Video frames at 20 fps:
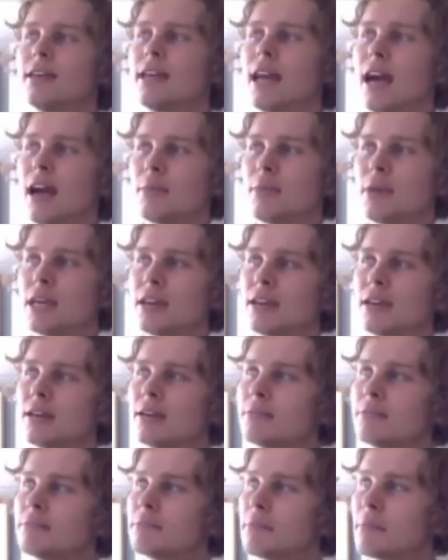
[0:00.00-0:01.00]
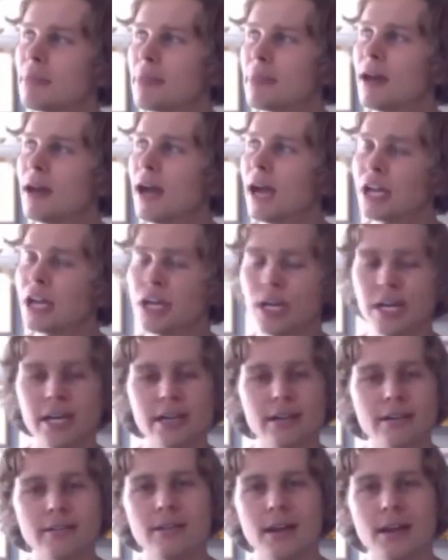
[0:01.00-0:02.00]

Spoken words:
Yeah, I mean, I could.